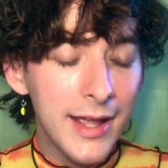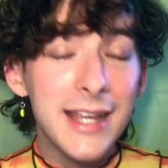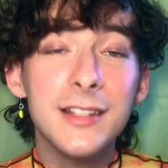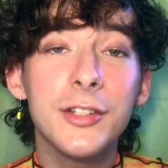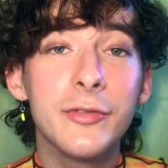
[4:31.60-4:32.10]

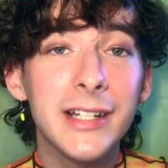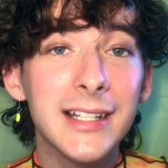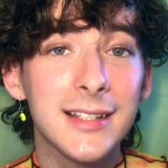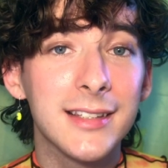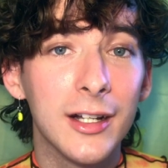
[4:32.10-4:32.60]
is the drink
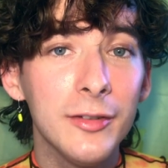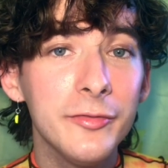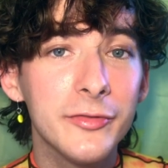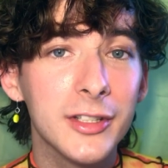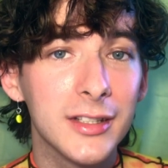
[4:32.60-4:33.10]
itself
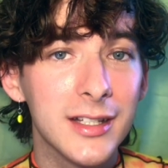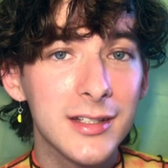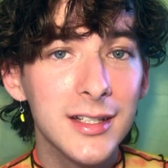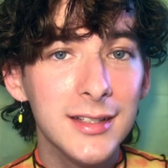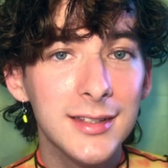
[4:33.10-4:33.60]

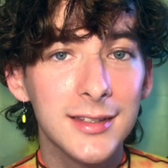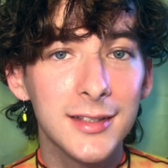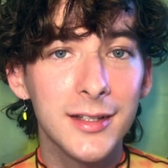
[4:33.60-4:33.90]
delicious?